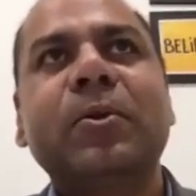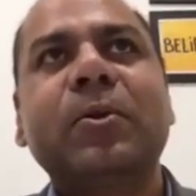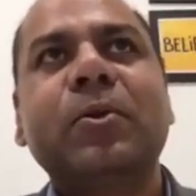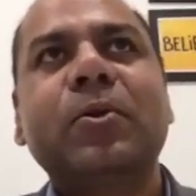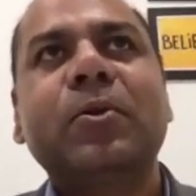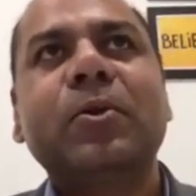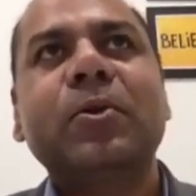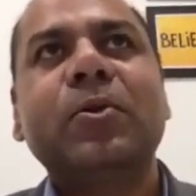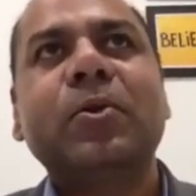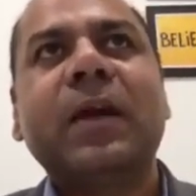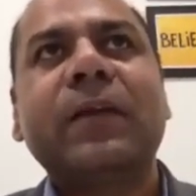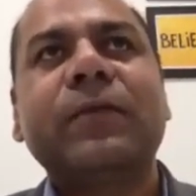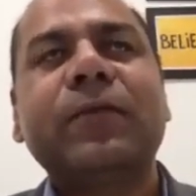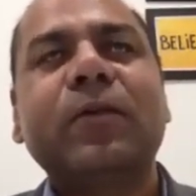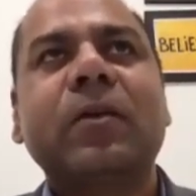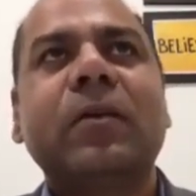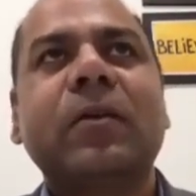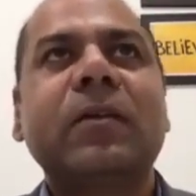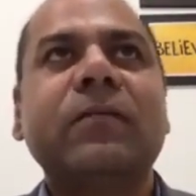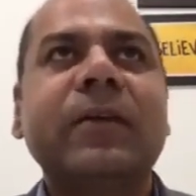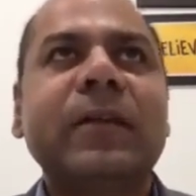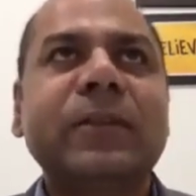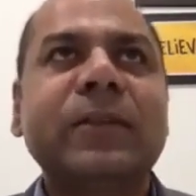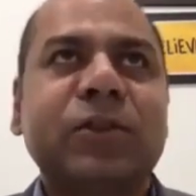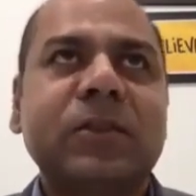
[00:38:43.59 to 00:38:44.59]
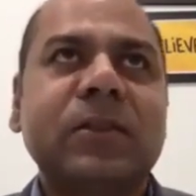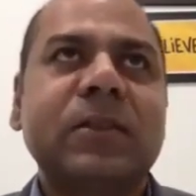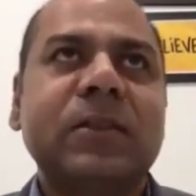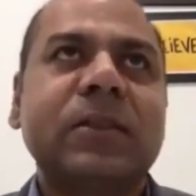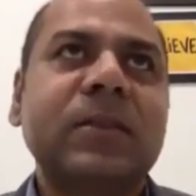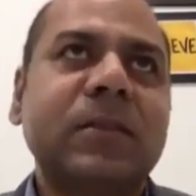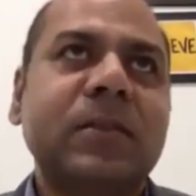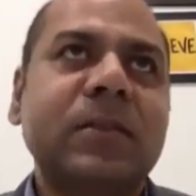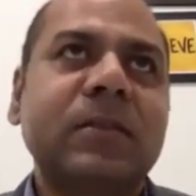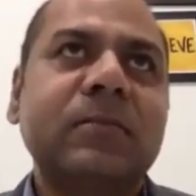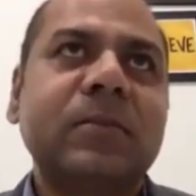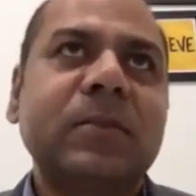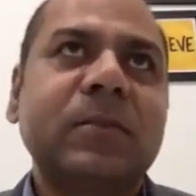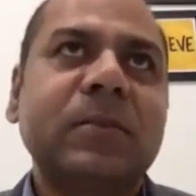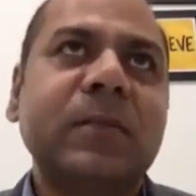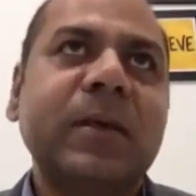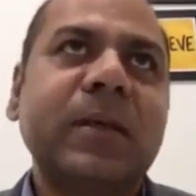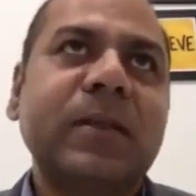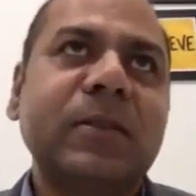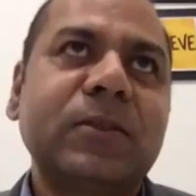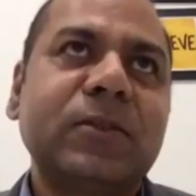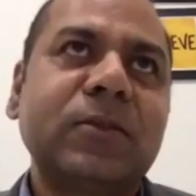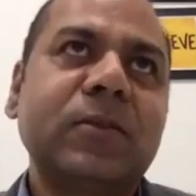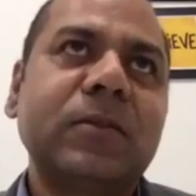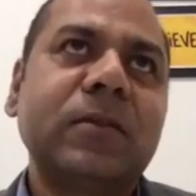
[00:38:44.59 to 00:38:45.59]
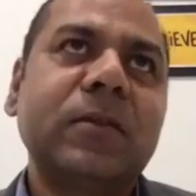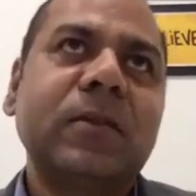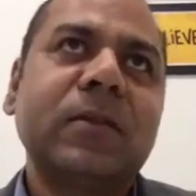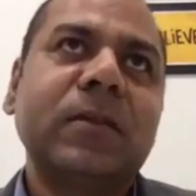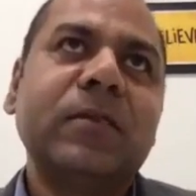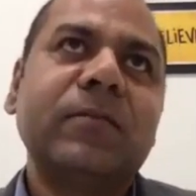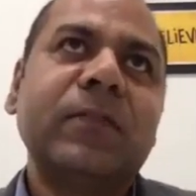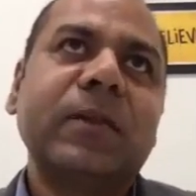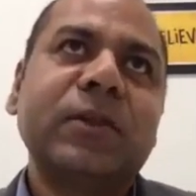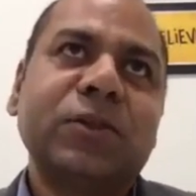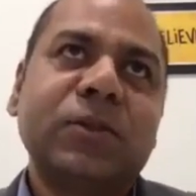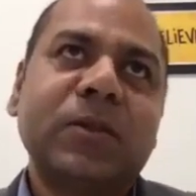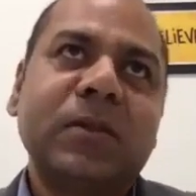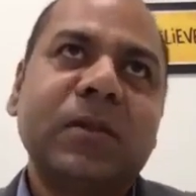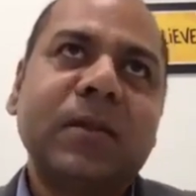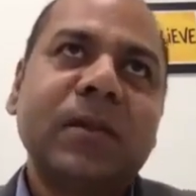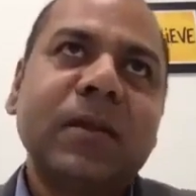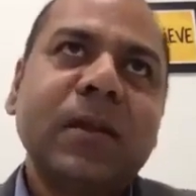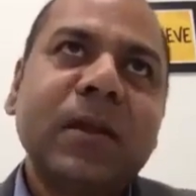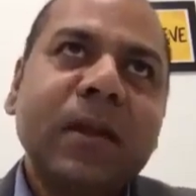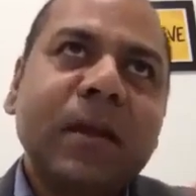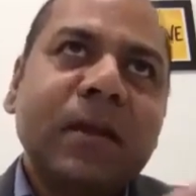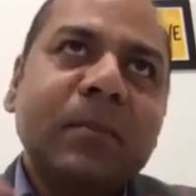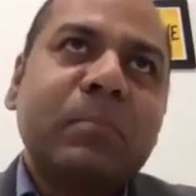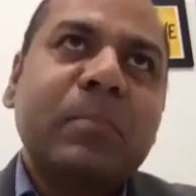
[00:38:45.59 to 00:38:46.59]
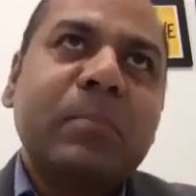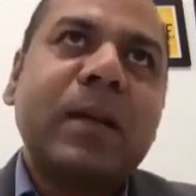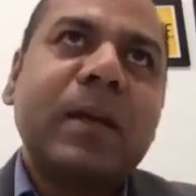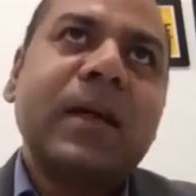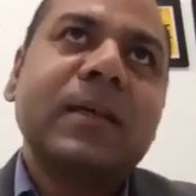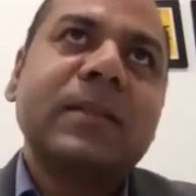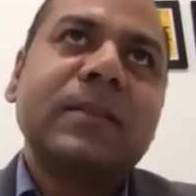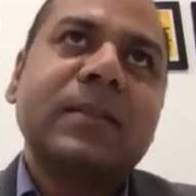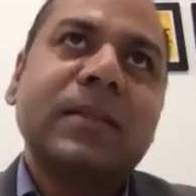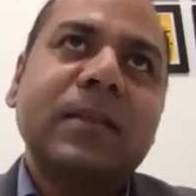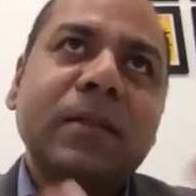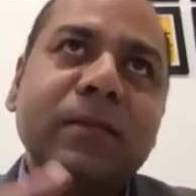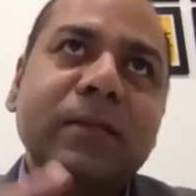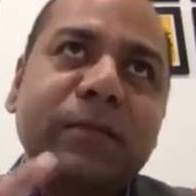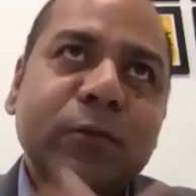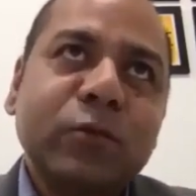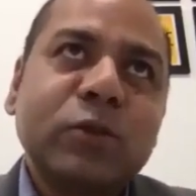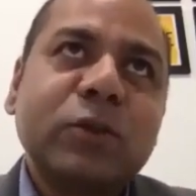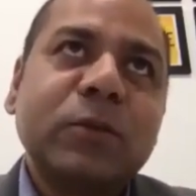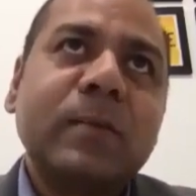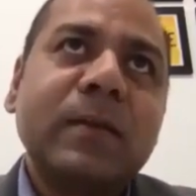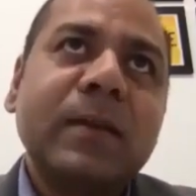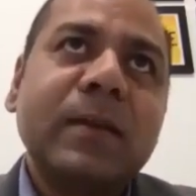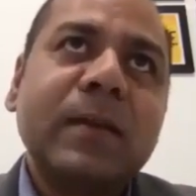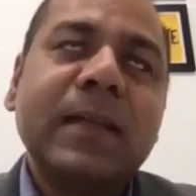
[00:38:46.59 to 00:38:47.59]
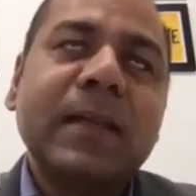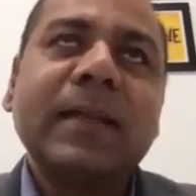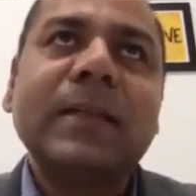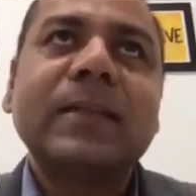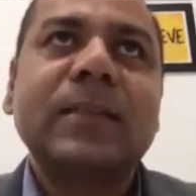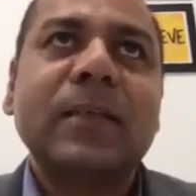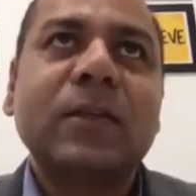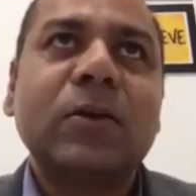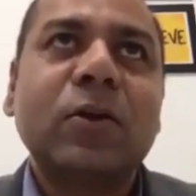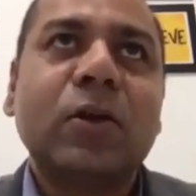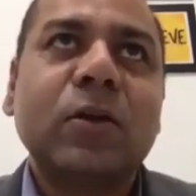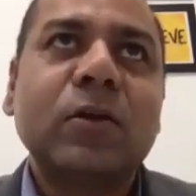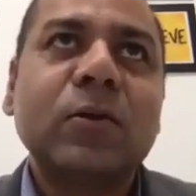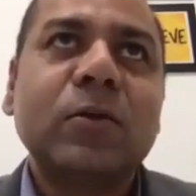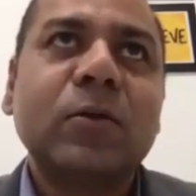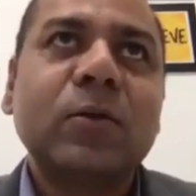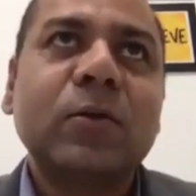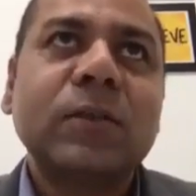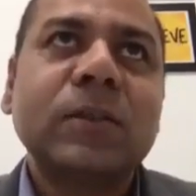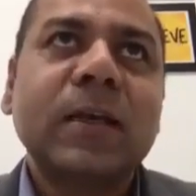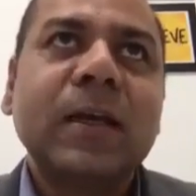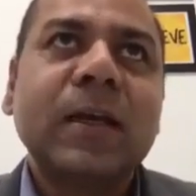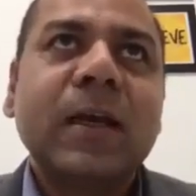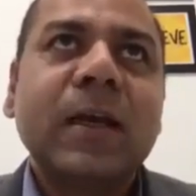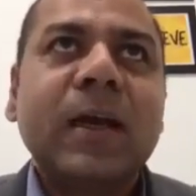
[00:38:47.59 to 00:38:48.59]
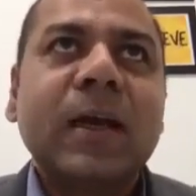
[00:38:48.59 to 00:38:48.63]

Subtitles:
You have your conventional systems based on the conventional plugs and the fusible links and all of those.